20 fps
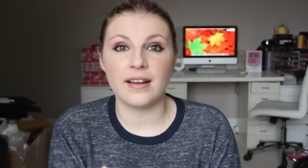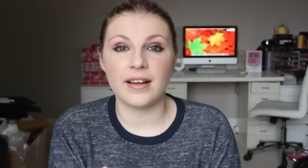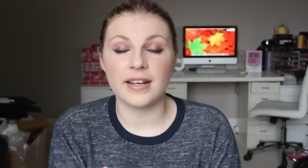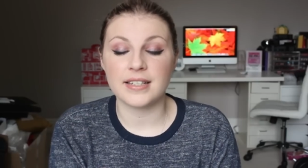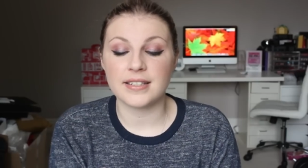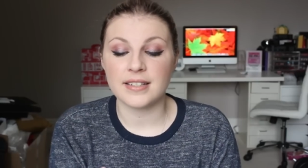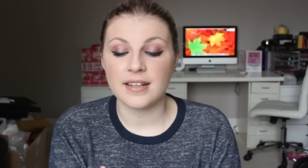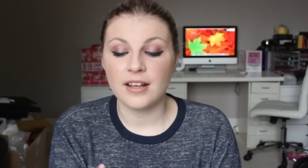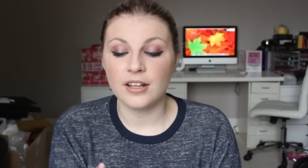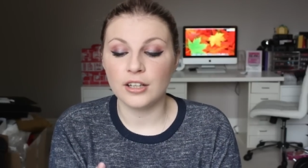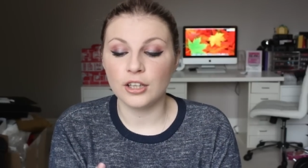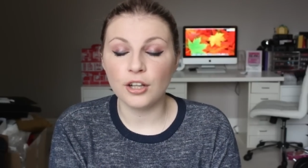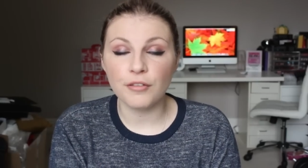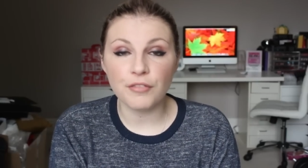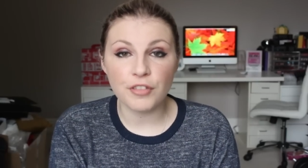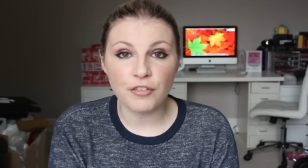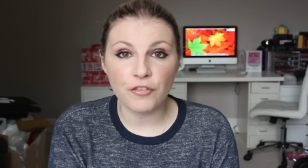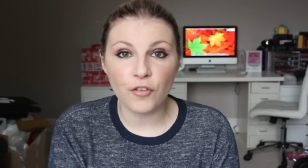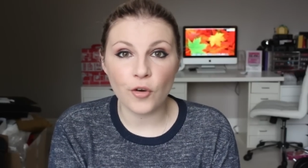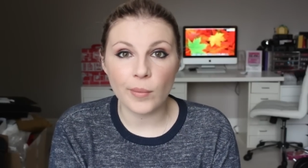nice.
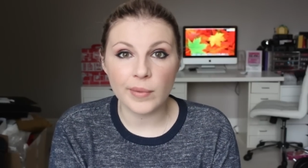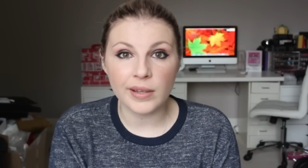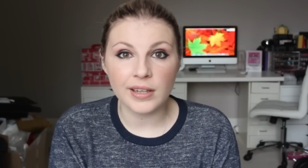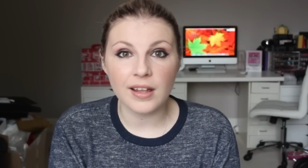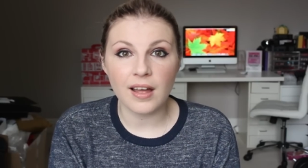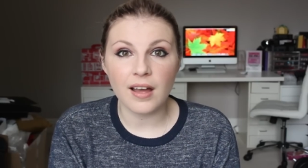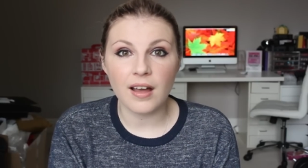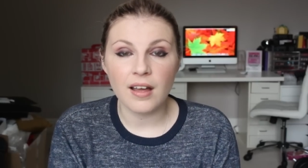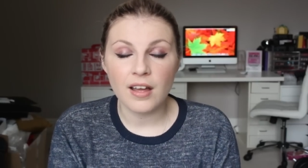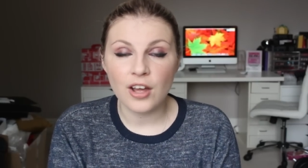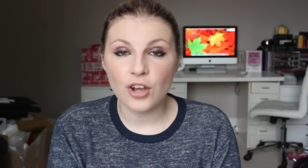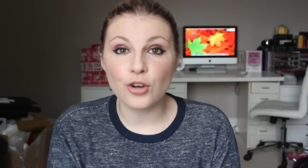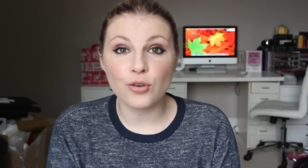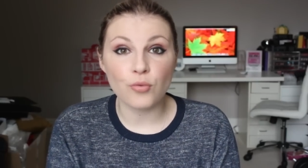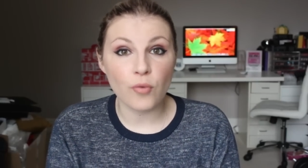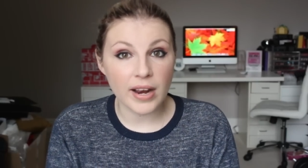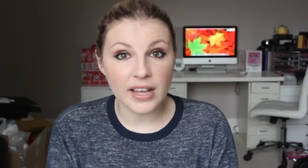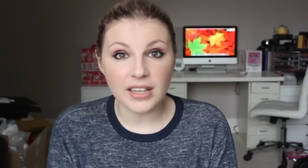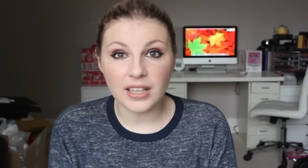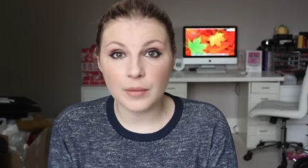Love the formula,
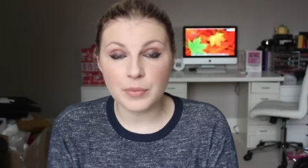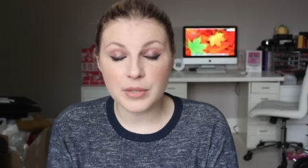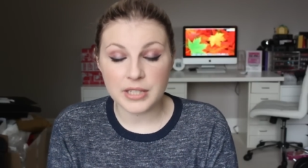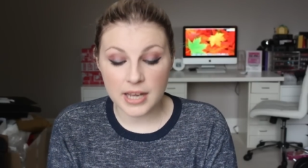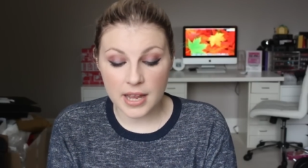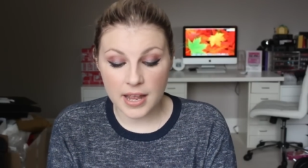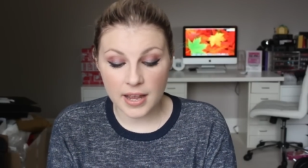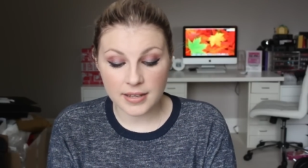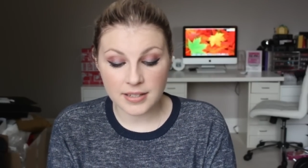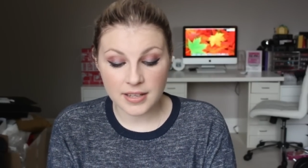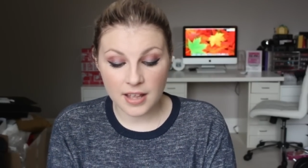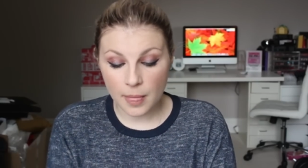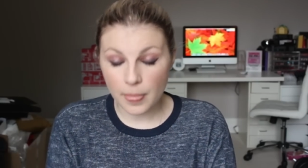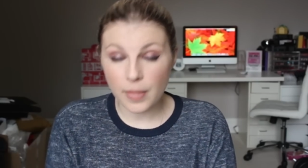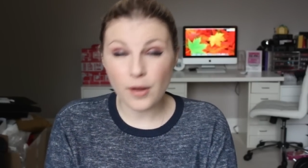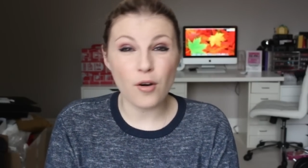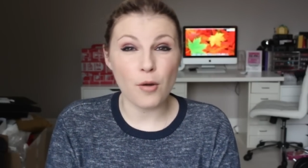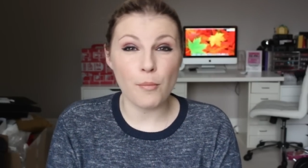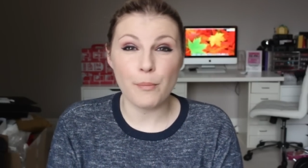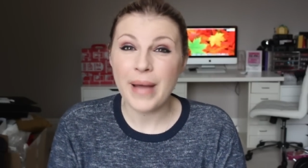great lipsticks.
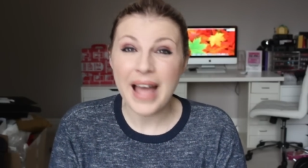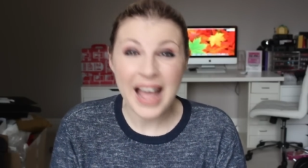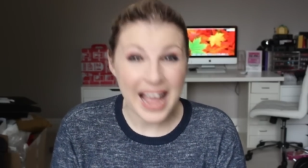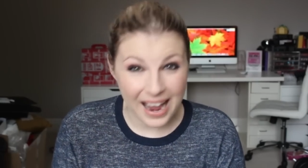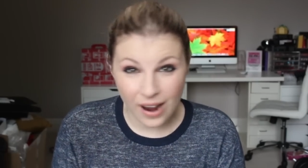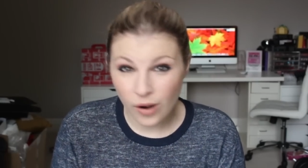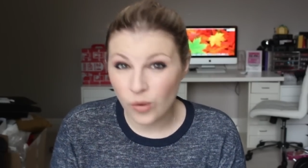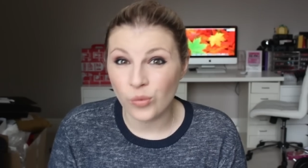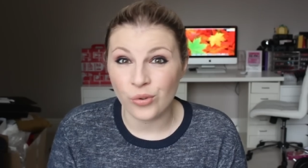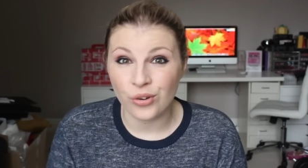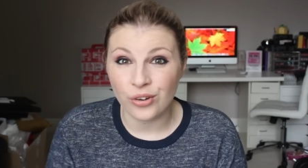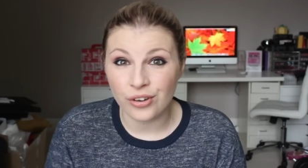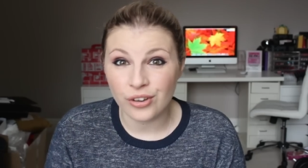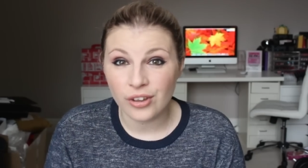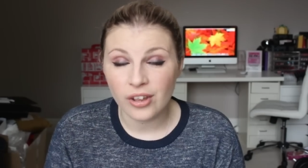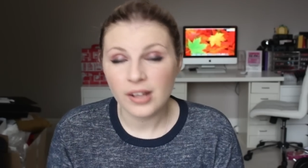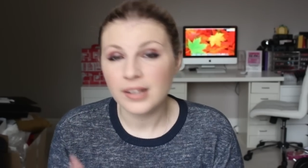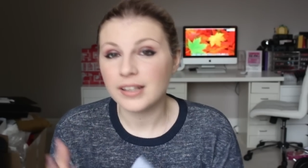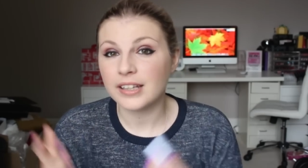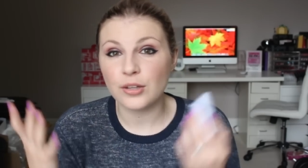They're £1.
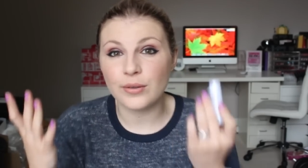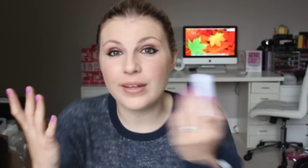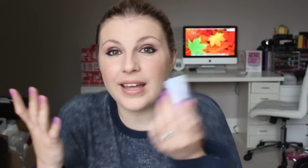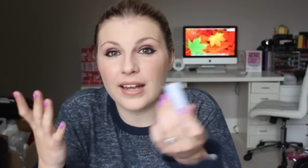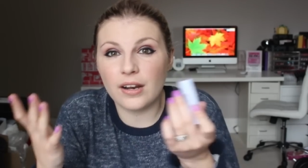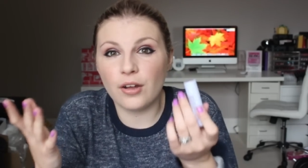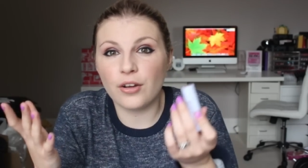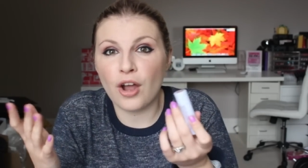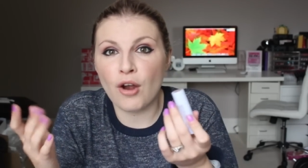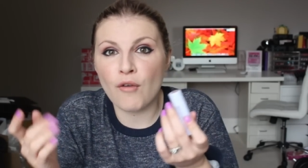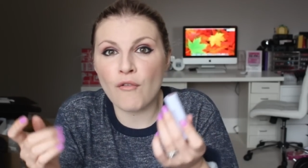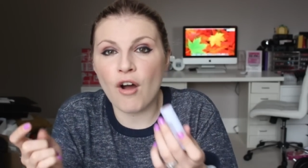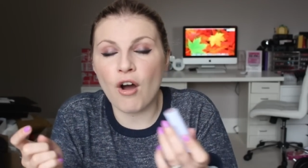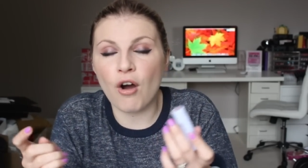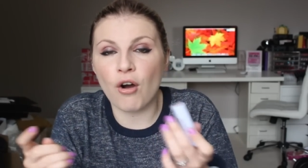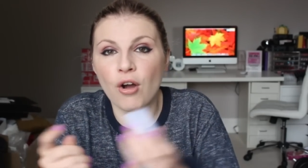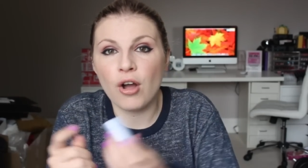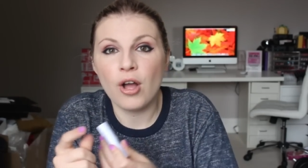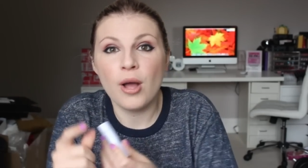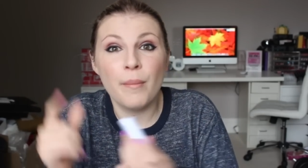Like, you cannot go
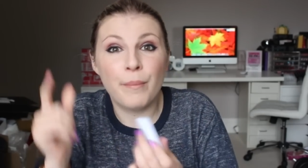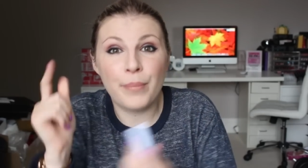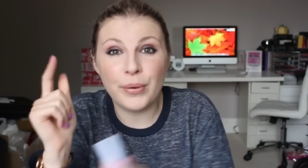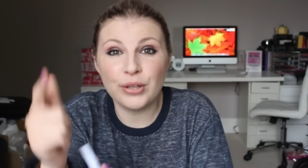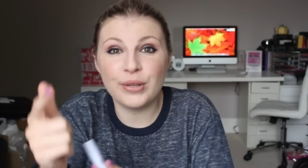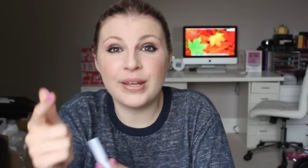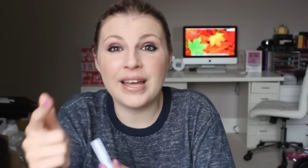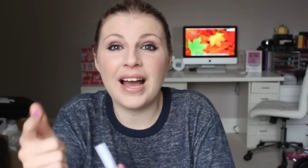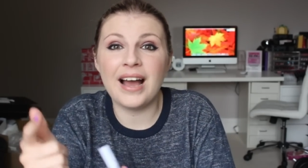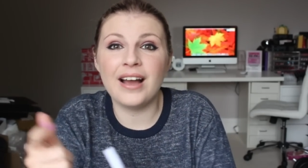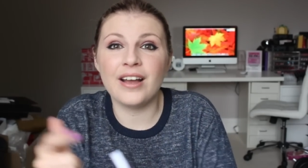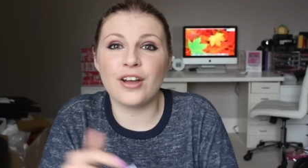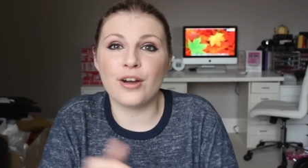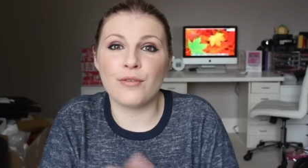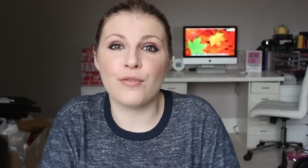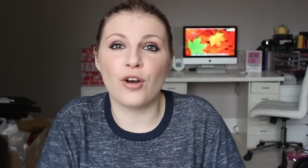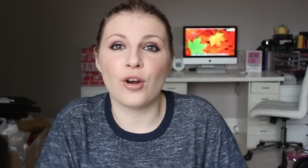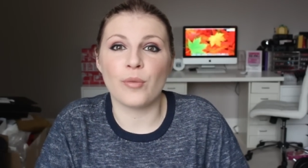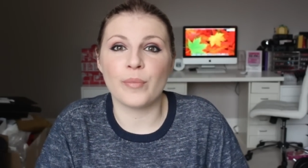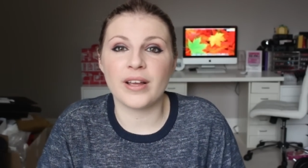wrong, but you can
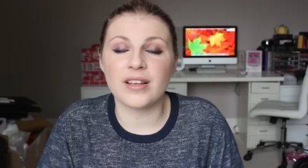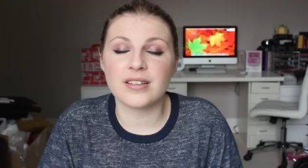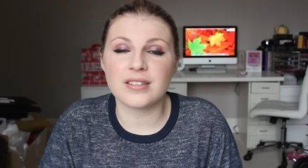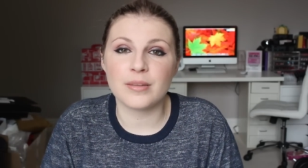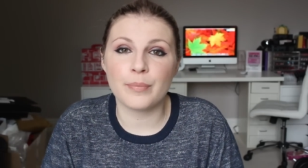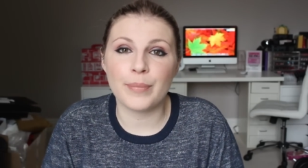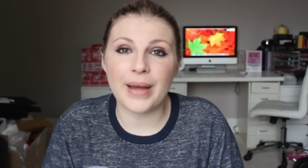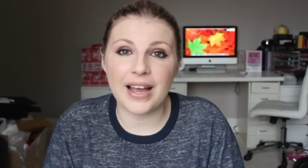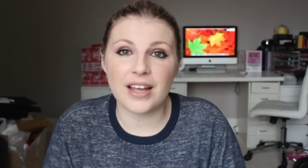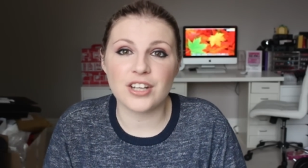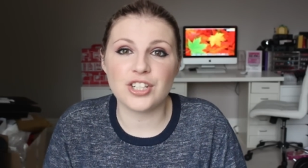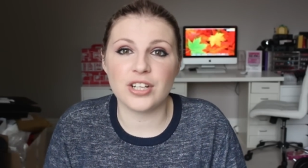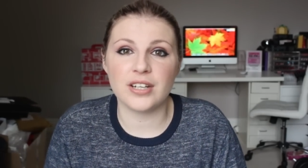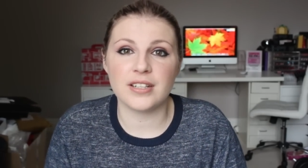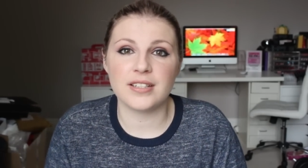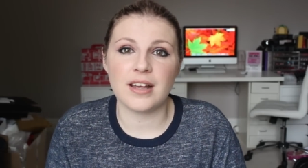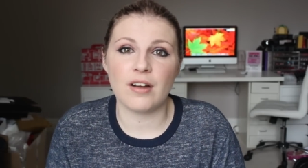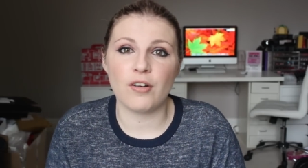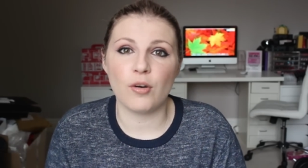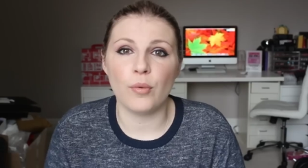go wrong because the packaging
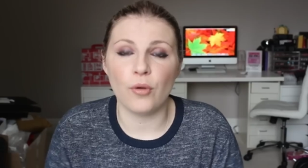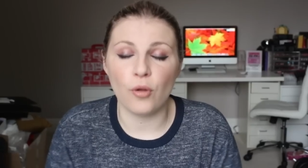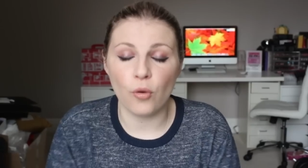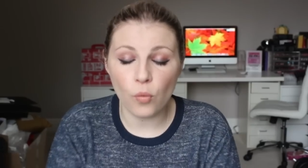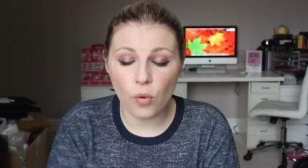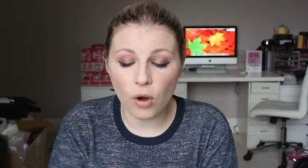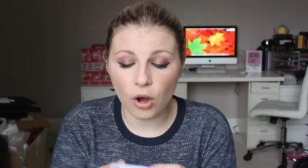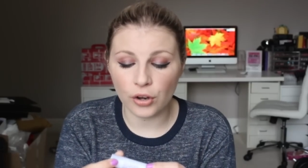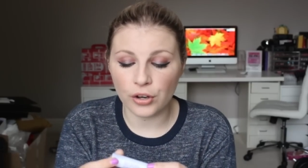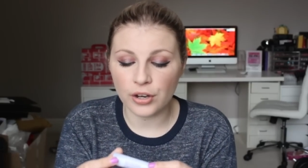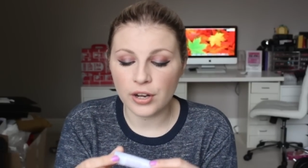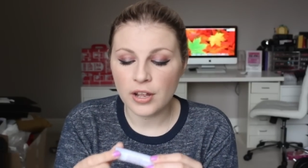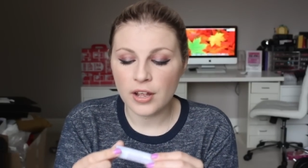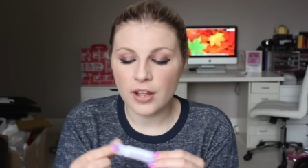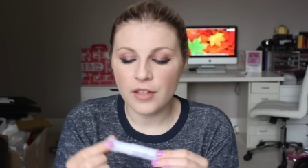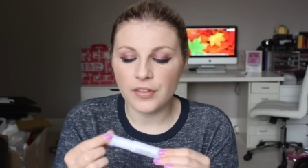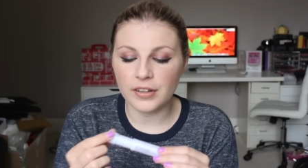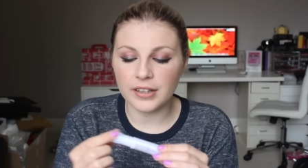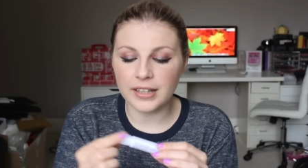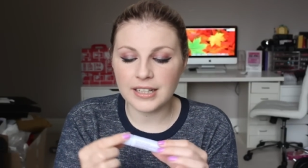is terrible. One,
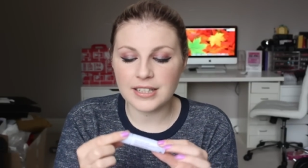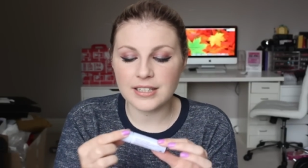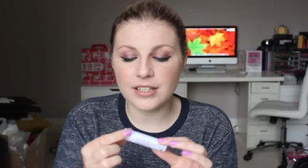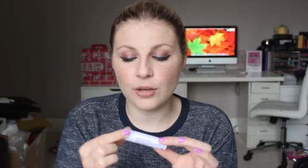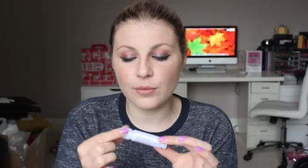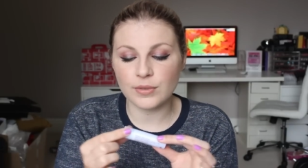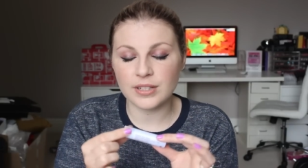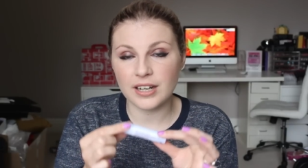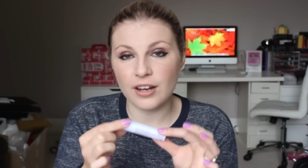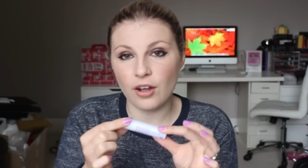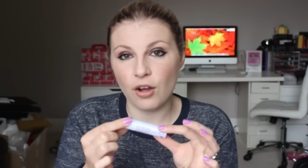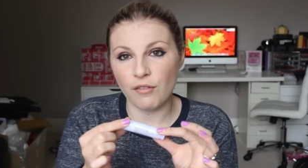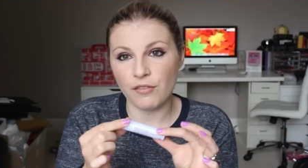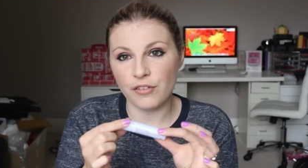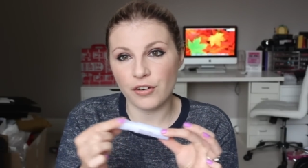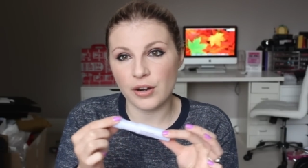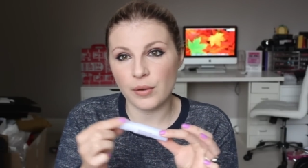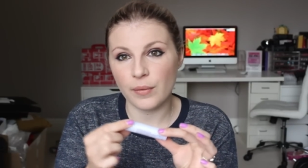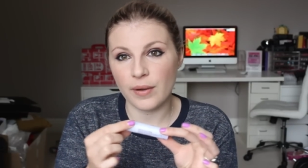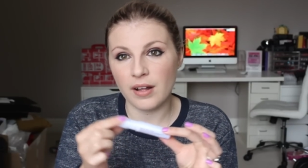the lids don't stay
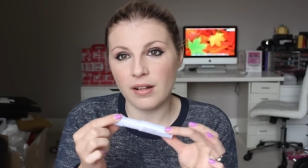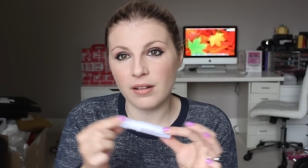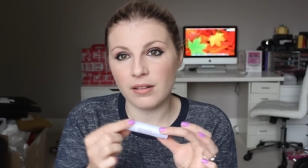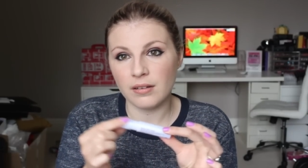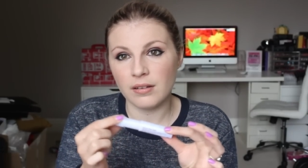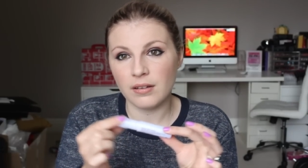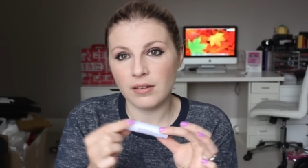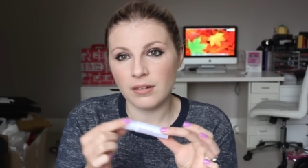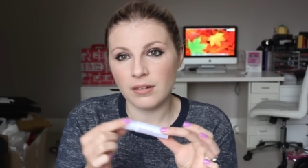on very well.